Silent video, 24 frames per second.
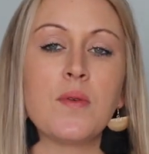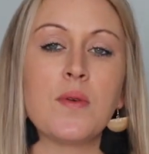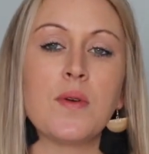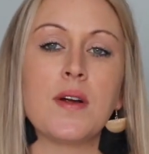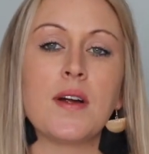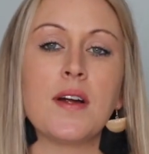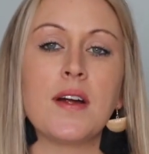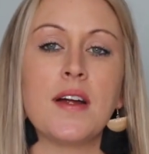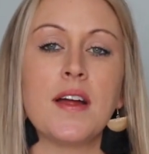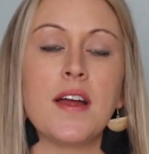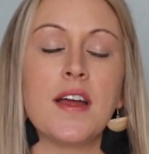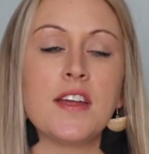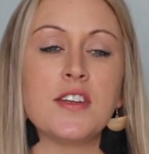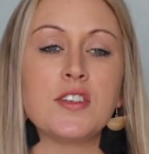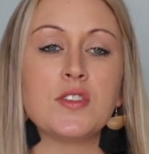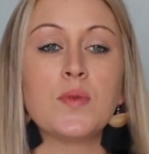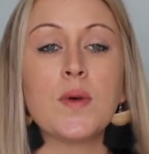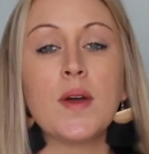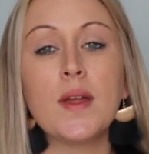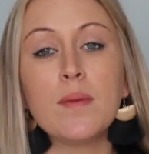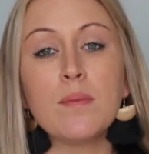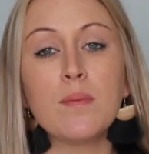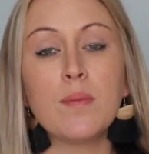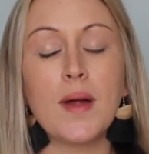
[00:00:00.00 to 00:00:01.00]
or a
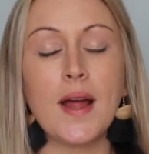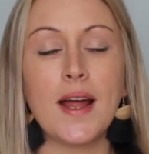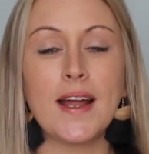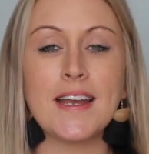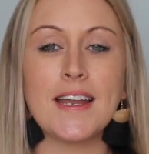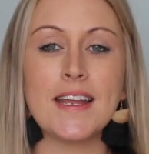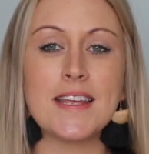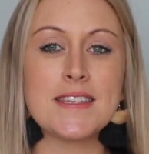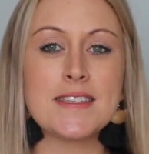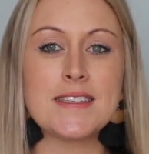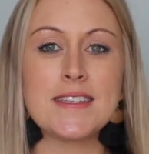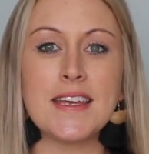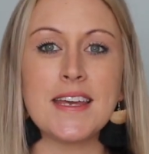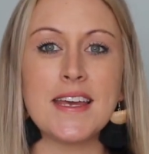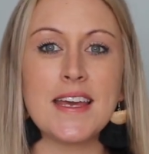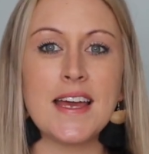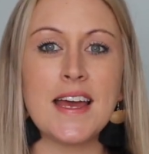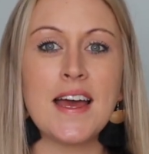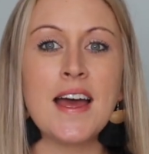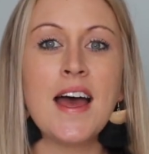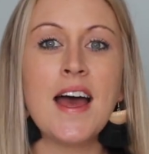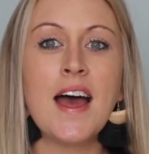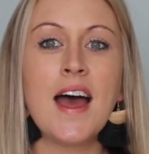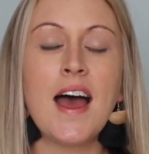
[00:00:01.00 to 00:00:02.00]
twin
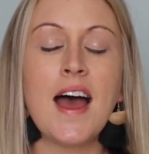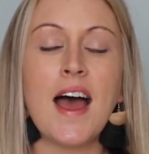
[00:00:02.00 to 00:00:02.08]
pregnancy.